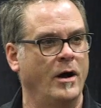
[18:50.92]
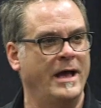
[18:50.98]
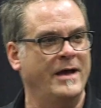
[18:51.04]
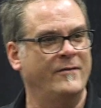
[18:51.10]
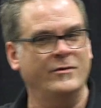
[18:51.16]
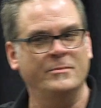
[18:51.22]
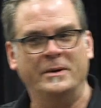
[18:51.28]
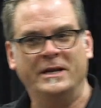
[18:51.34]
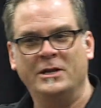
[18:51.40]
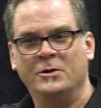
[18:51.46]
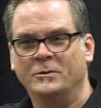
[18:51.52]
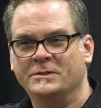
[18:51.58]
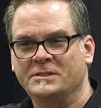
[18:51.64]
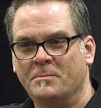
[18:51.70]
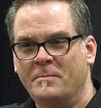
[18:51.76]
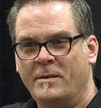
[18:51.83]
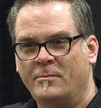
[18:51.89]
Everybody who
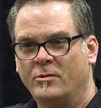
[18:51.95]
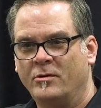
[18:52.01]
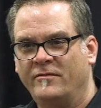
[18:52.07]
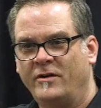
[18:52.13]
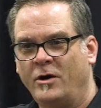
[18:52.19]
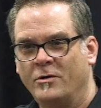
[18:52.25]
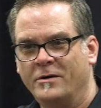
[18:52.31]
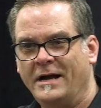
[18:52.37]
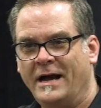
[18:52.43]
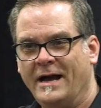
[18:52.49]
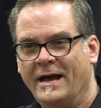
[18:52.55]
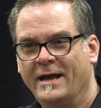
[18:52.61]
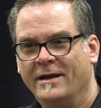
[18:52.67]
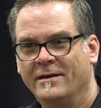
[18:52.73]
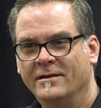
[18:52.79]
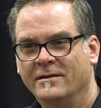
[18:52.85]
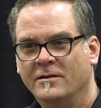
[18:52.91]
was a member of
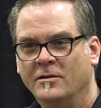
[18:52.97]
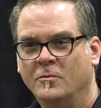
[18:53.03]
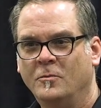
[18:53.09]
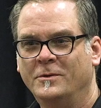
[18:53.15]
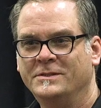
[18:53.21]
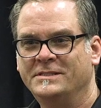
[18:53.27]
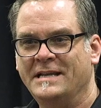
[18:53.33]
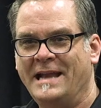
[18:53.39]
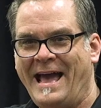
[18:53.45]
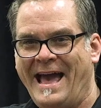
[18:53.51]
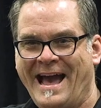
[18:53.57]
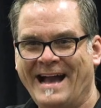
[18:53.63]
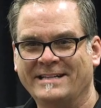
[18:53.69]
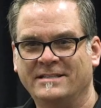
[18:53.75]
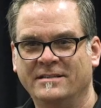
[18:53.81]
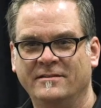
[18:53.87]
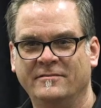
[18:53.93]
REI was an
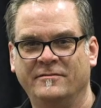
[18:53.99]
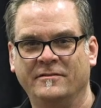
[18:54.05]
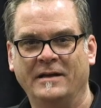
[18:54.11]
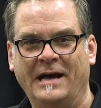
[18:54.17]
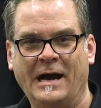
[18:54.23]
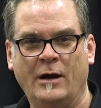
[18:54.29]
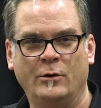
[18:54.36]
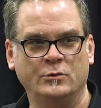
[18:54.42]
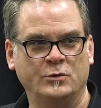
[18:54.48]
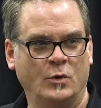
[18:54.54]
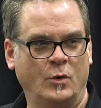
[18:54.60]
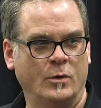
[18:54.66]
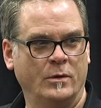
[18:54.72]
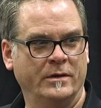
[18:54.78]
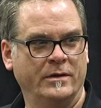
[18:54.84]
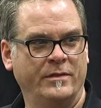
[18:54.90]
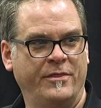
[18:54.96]
active
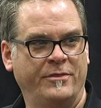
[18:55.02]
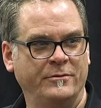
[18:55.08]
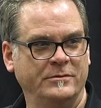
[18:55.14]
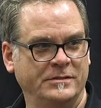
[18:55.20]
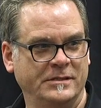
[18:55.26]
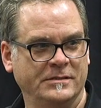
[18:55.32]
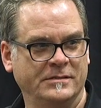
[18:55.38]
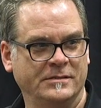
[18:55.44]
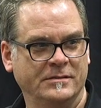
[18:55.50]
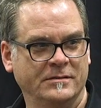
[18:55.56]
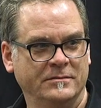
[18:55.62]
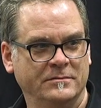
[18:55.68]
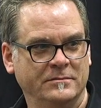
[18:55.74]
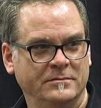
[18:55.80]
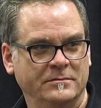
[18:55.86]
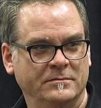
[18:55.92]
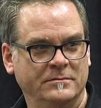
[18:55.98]
outdoor enthusiast.
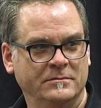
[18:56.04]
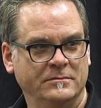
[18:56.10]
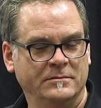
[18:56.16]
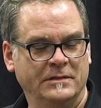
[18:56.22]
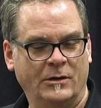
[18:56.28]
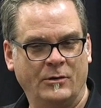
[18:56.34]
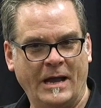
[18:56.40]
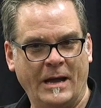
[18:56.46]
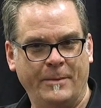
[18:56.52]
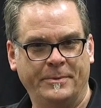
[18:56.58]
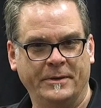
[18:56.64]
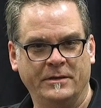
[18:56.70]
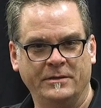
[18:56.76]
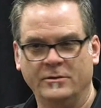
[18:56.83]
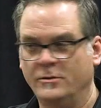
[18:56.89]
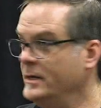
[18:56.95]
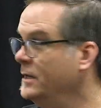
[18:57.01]
They were happy
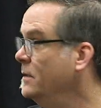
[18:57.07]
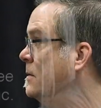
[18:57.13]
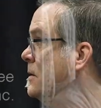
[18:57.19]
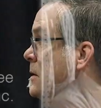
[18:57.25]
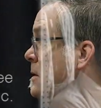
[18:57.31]
to do it.